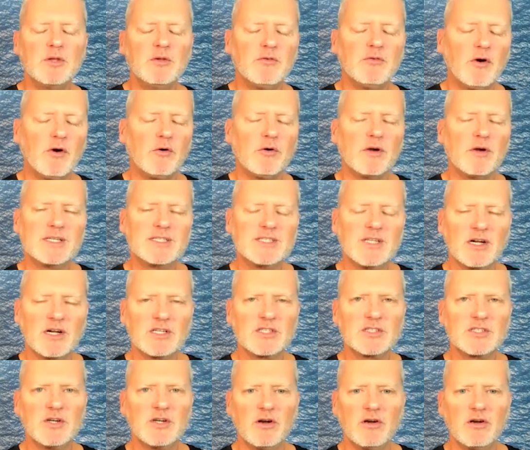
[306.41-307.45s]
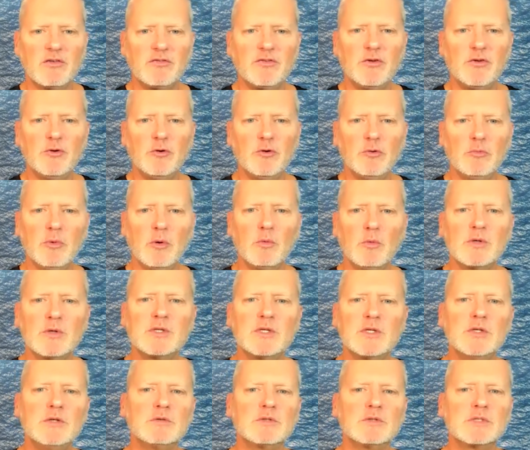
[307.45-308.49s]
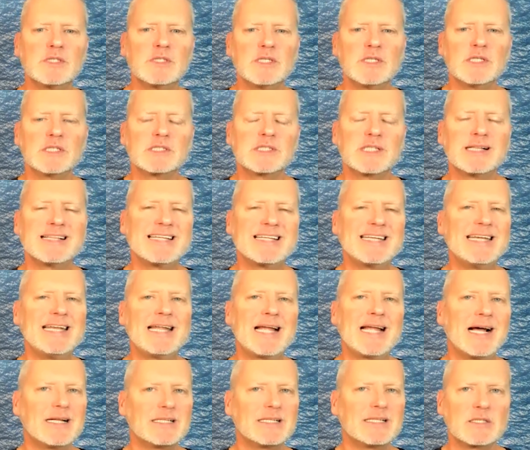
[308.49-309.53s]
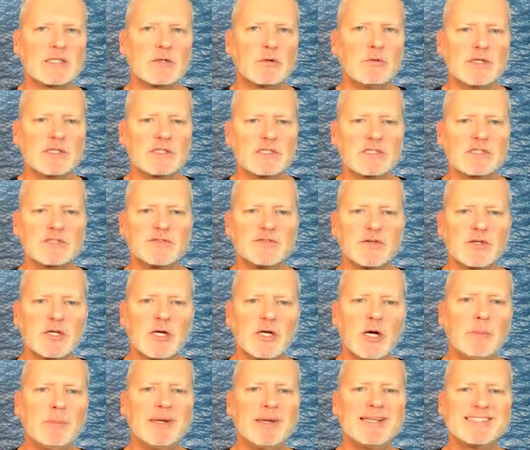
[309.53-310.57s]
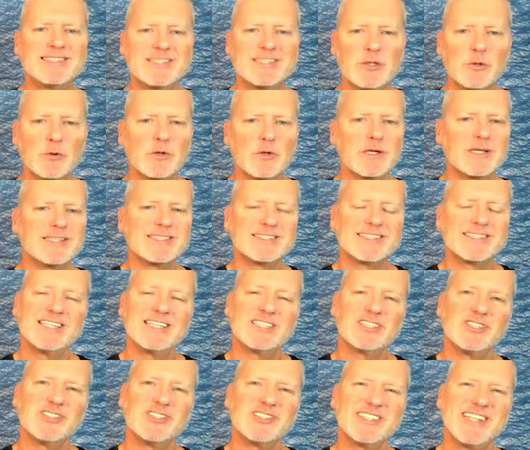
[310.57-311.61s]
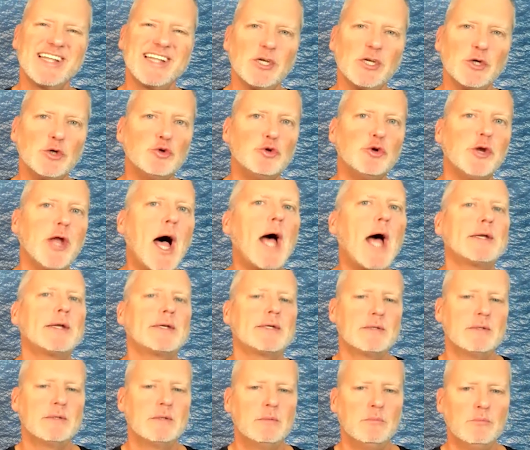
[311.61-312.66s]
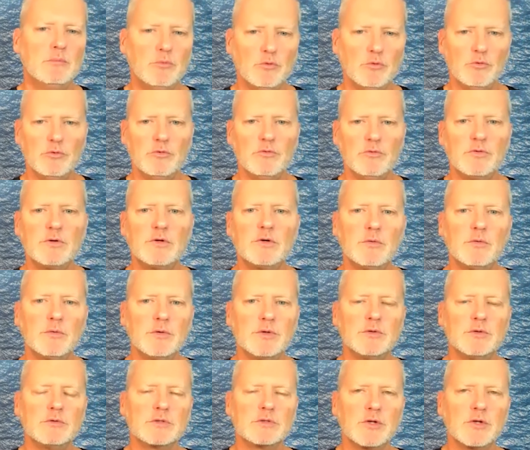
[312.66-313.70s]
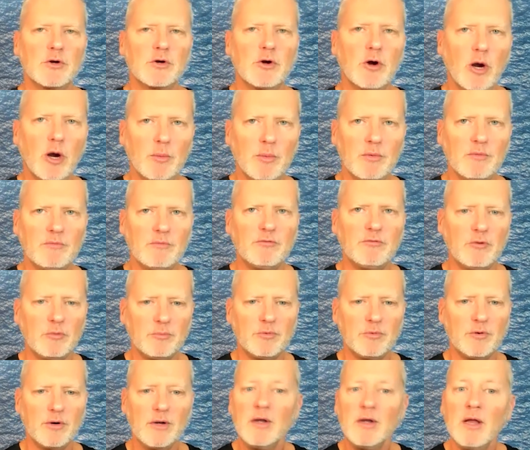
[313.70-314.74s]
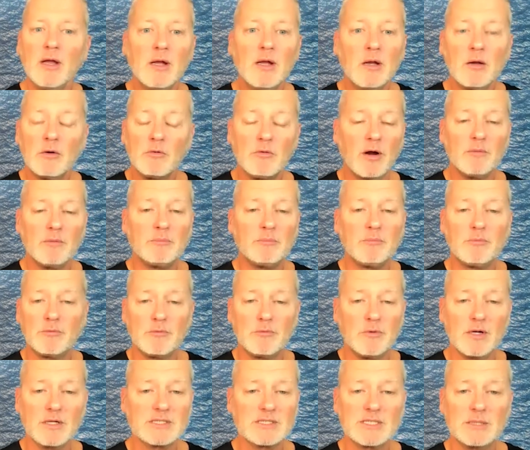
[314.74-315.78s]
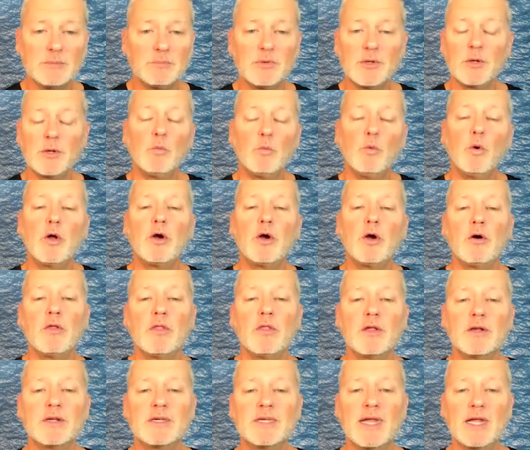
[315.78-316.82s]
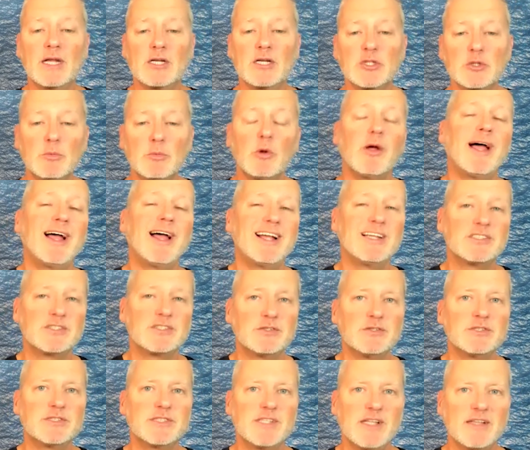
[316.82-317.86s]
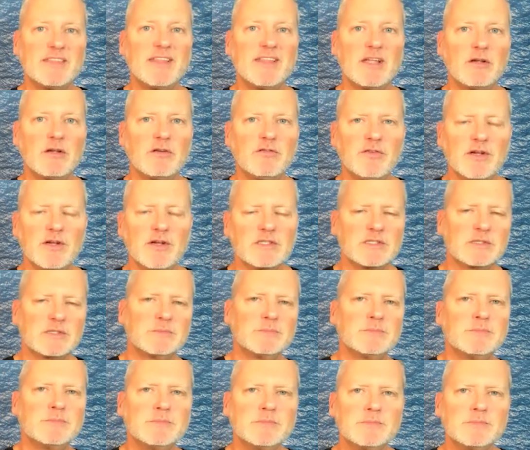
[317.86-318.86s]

You've already touched on a few, but what do you see as the leading consequences for companies and organizations that do not move to reduce their carbon footprint? Quite uh, simply, what are the tangible hazards that they could face?